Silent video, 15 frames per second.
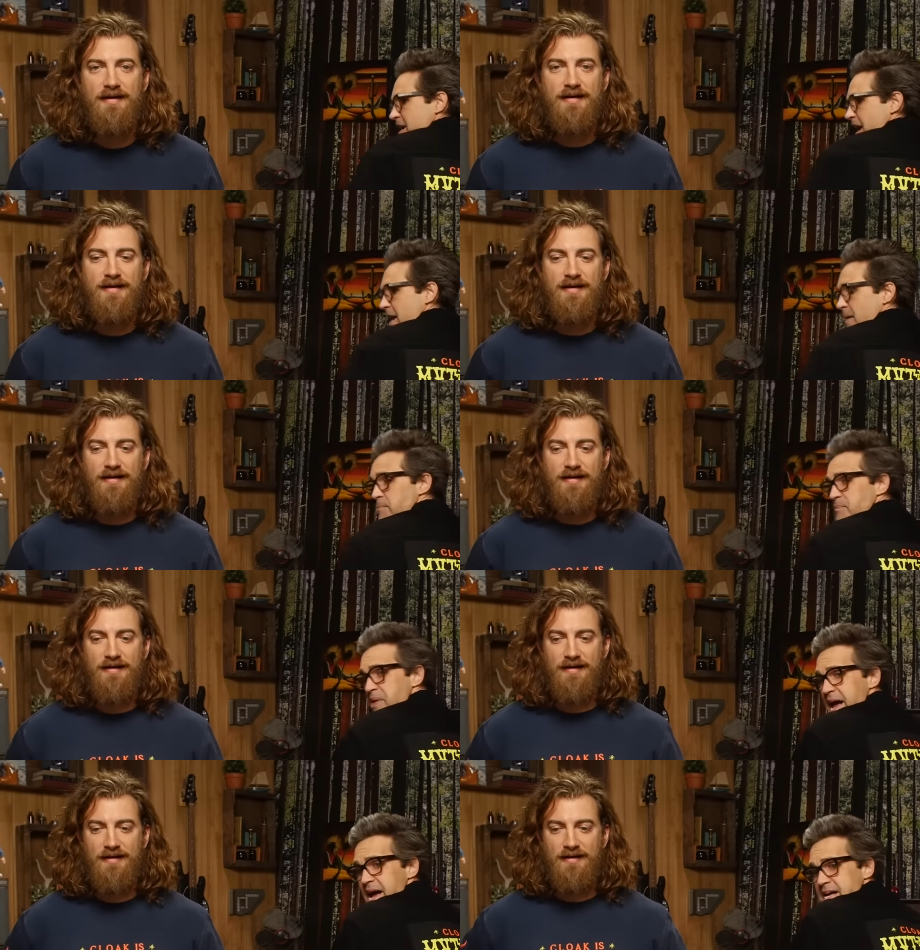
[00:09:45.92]
Speaker 1: and a
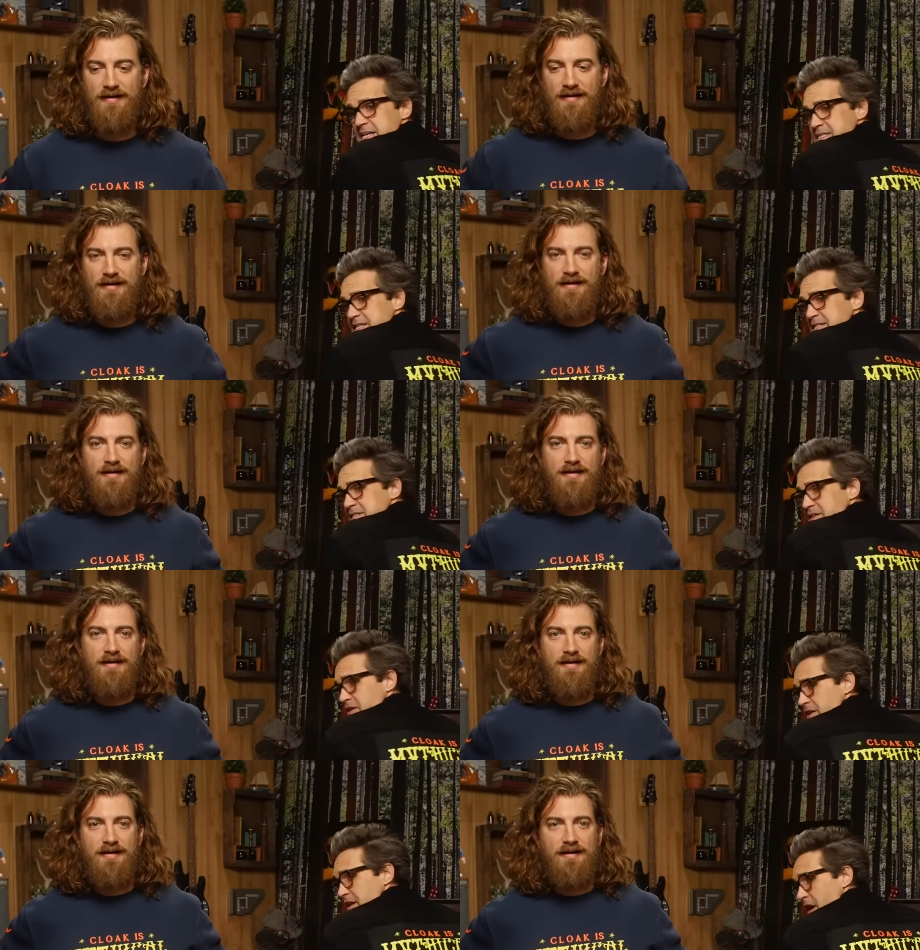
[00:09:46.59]
Pegasus
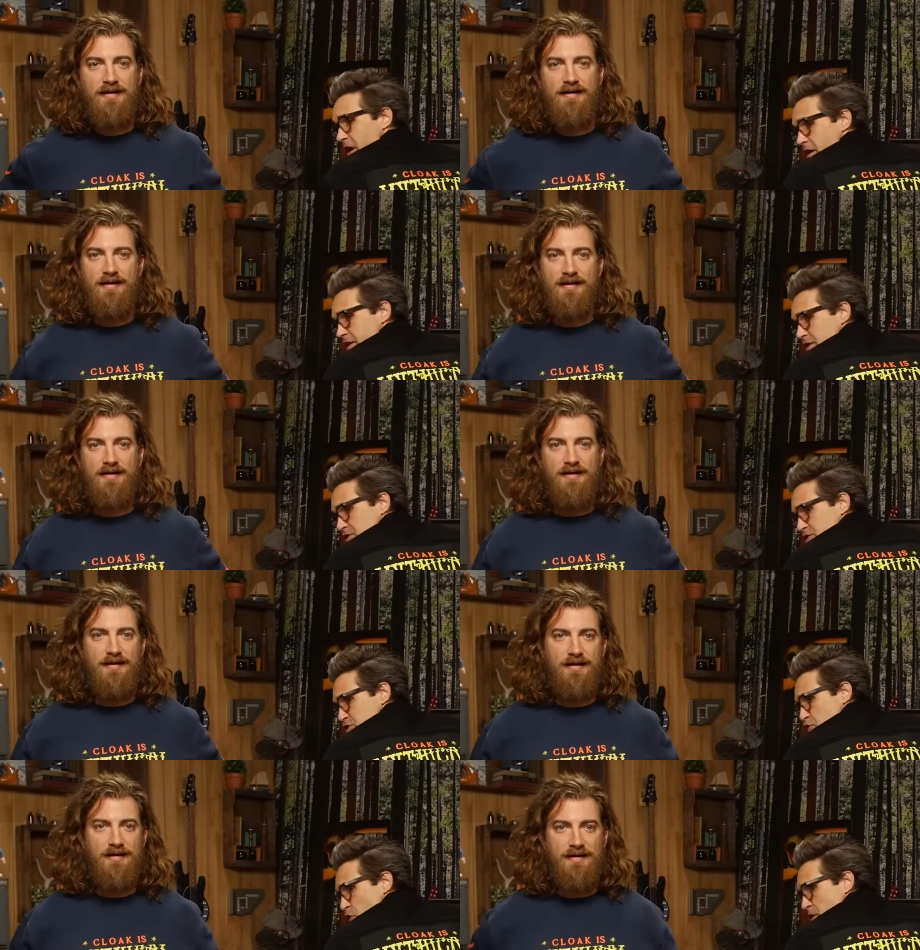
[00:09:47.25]
on an
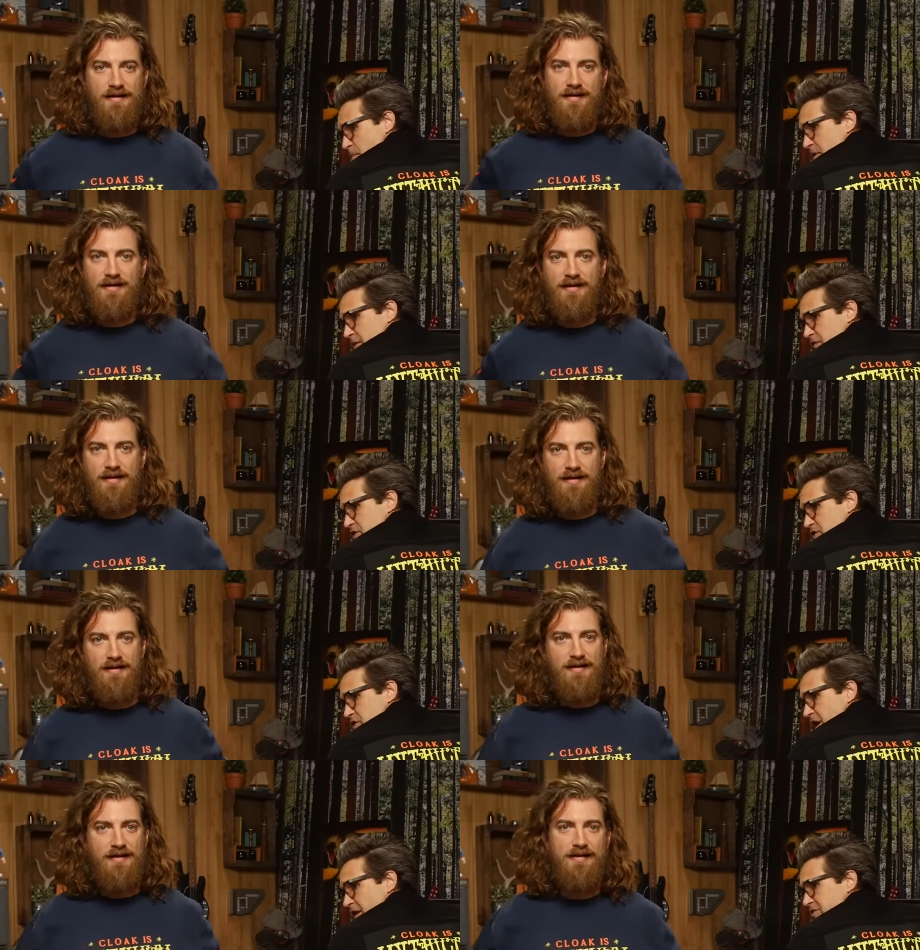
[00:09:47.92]
assortment of
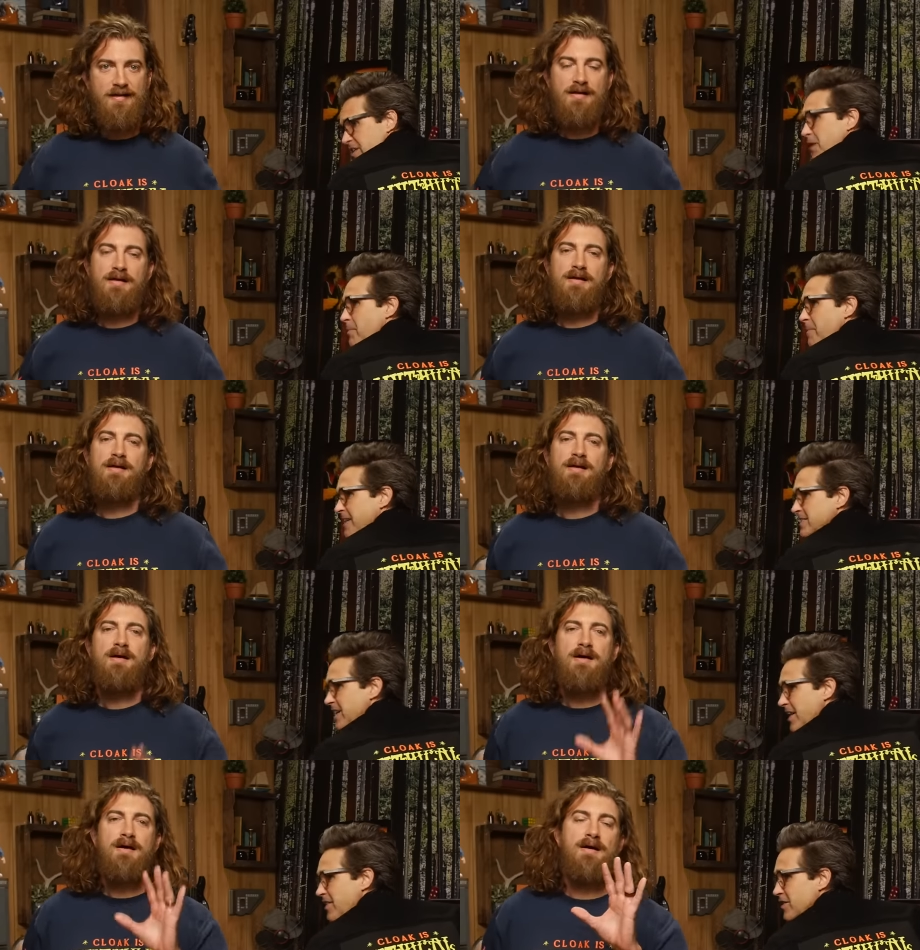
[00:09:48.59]
stuff. Tell them about
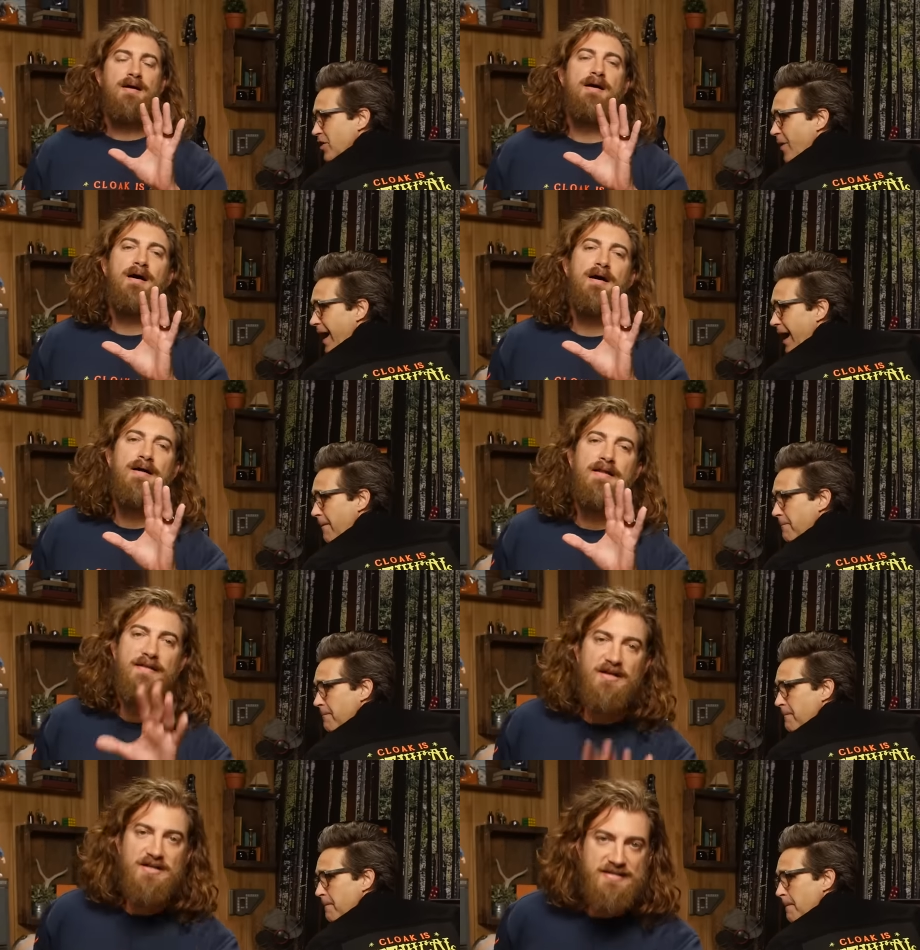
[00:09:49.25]
the other crap.
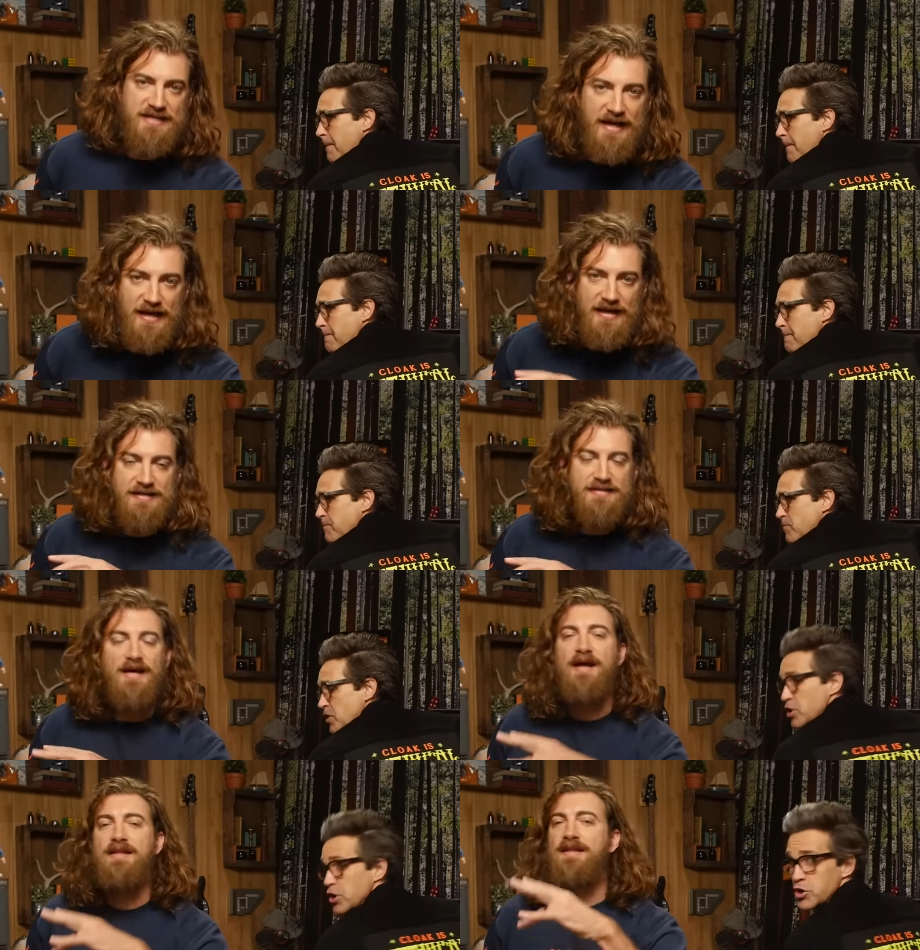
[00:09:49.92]
There's tees,
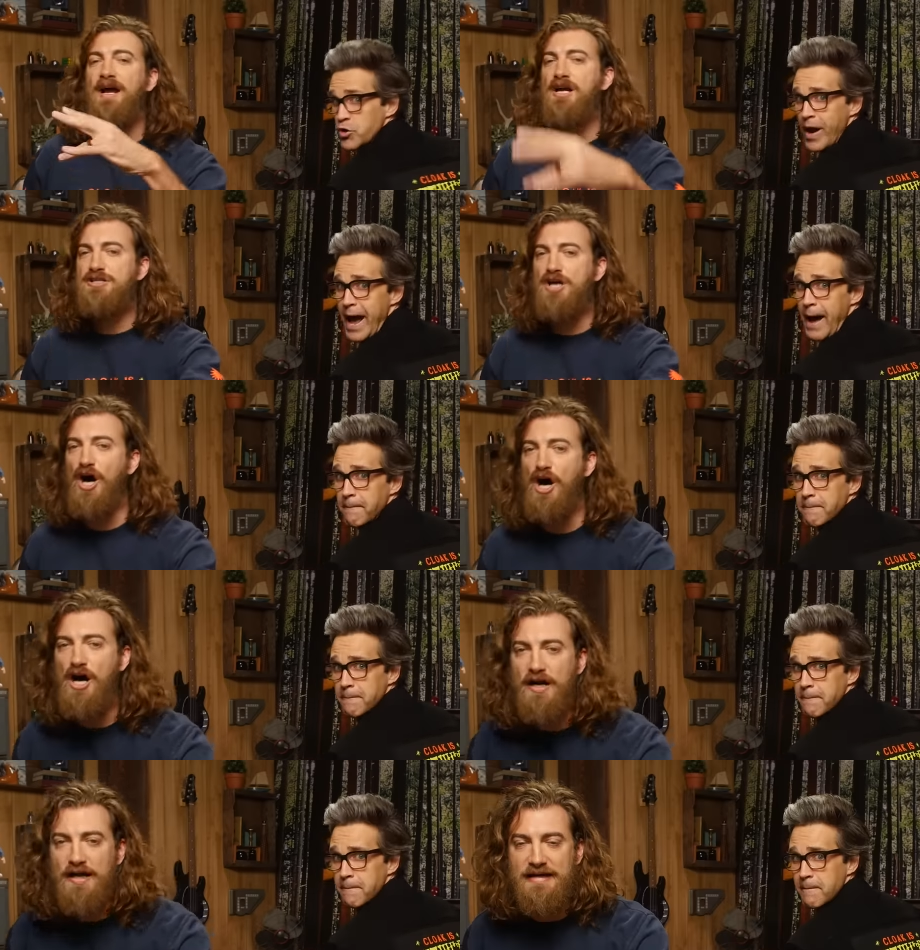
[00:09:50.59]
good
Speaker 2: crap.
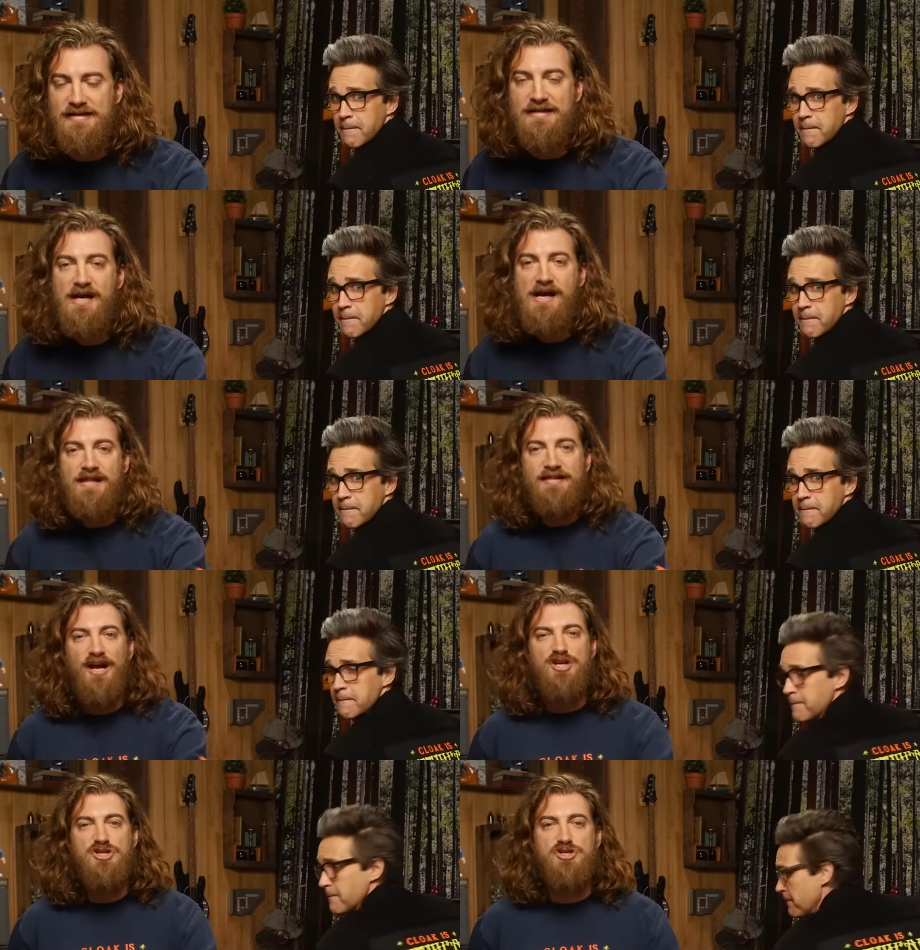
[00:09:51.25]
There's hoodies,
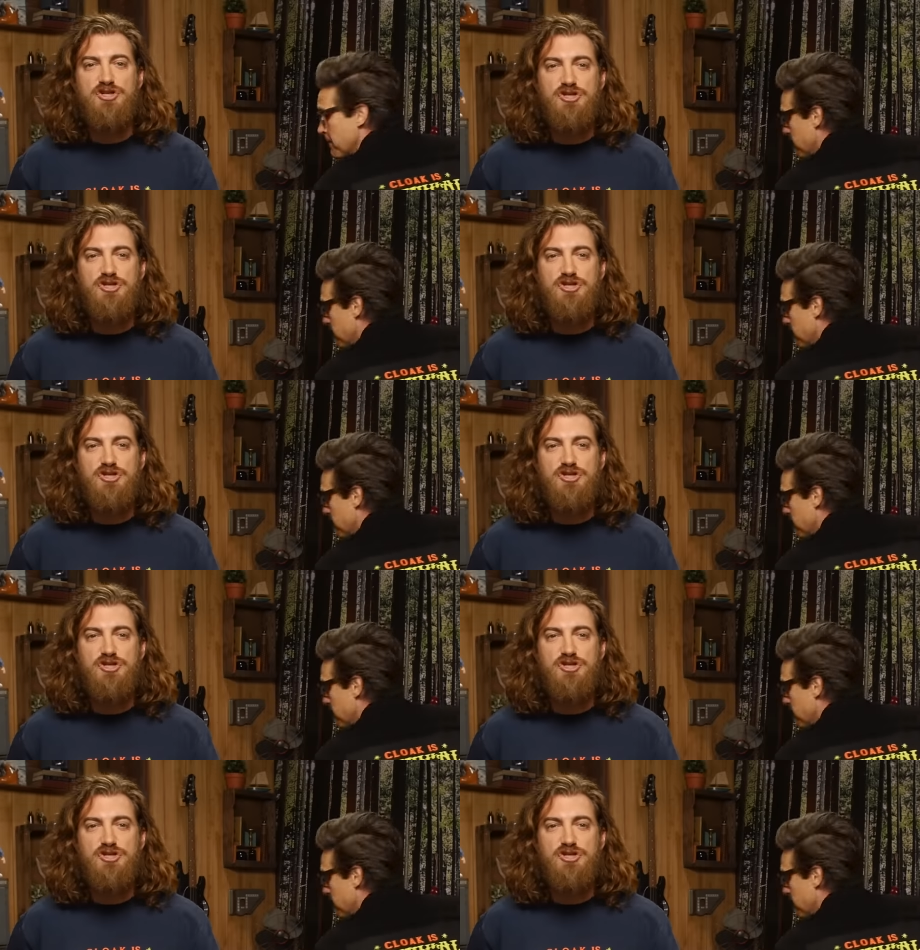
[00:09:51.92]
there's